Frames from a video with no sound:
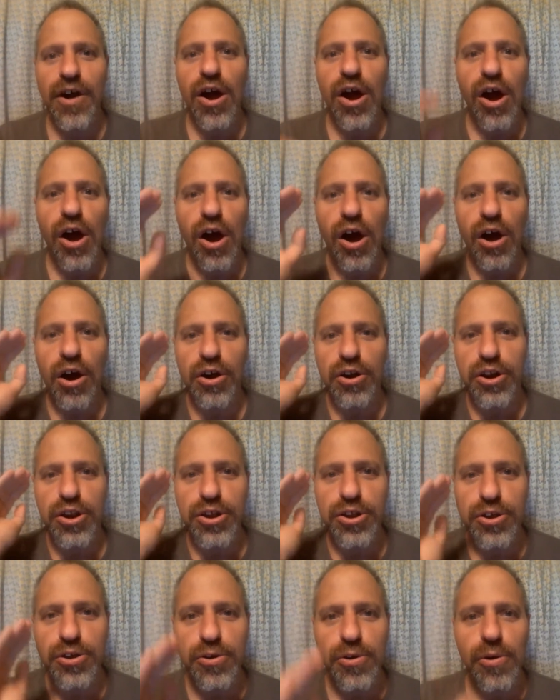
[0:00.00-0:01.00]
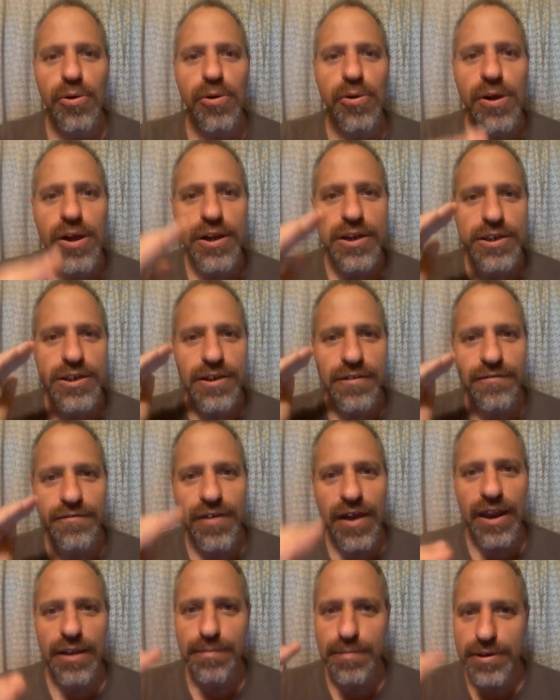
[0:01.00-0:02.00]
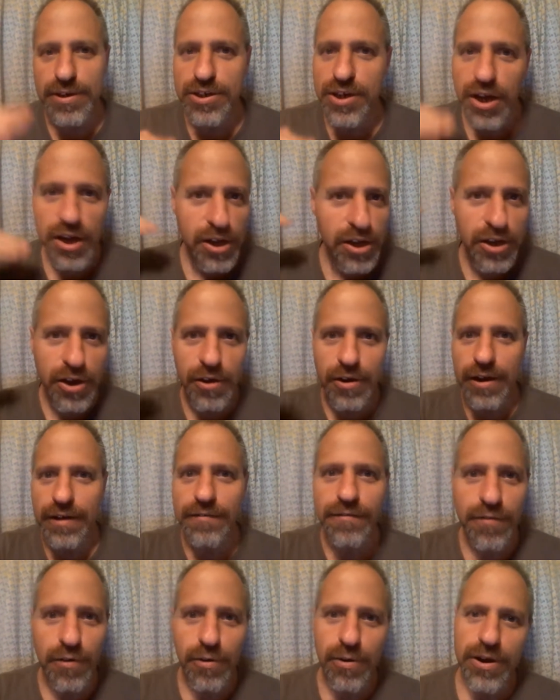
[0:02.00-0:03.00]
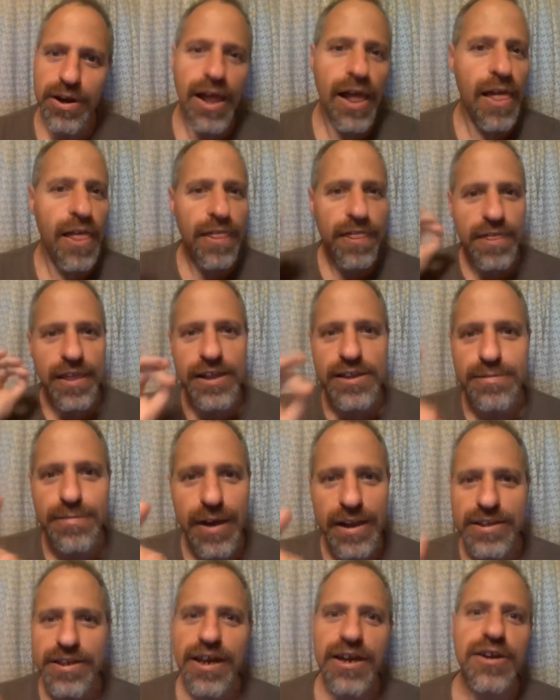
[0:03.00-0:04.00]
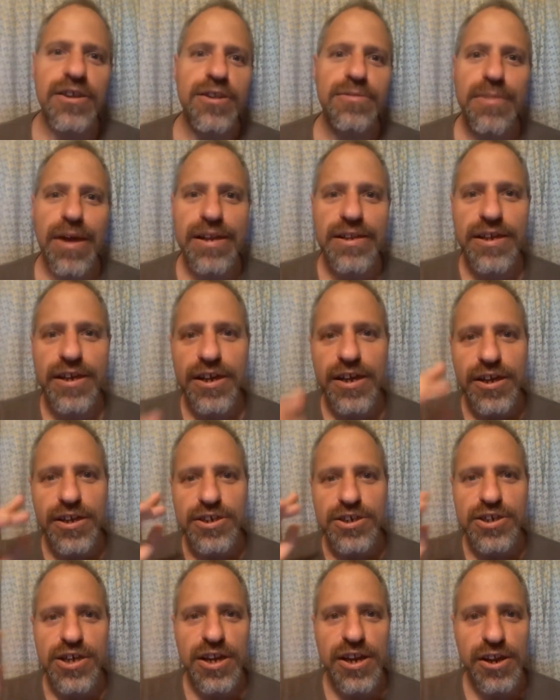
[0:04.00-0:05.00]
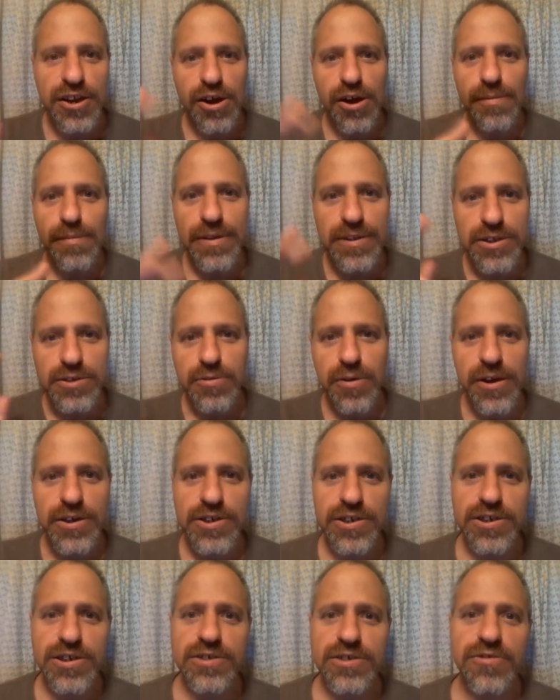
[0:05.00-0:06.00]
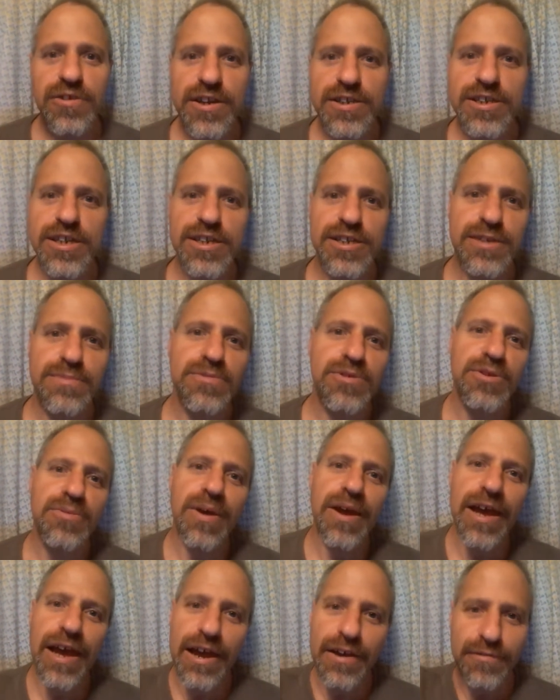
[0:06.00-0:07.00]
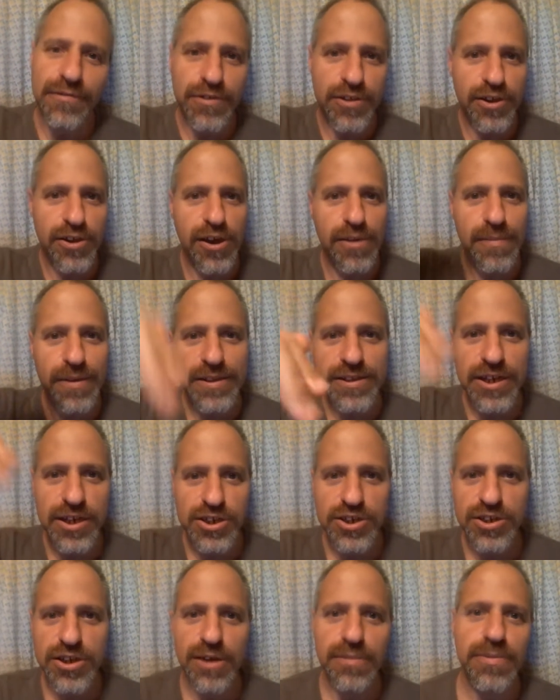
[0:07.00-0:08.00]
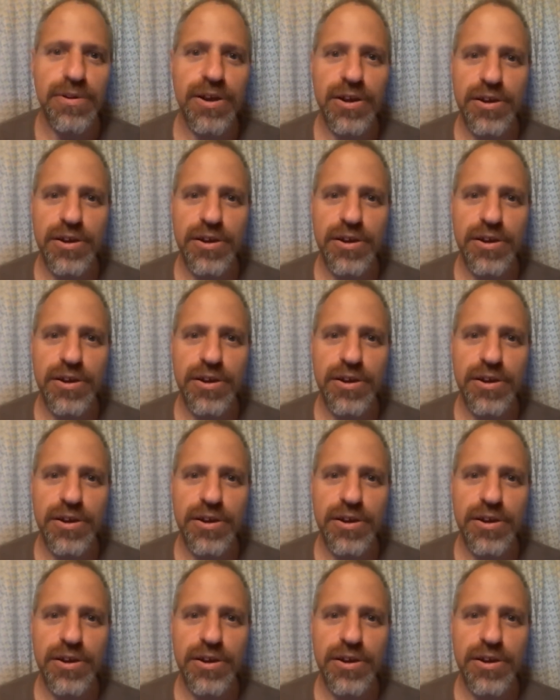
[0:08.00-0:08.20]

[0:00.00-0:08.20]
on your development going forward. That's my take on the matter. Share any comments, questions, criticisms you may have in the comment section down below.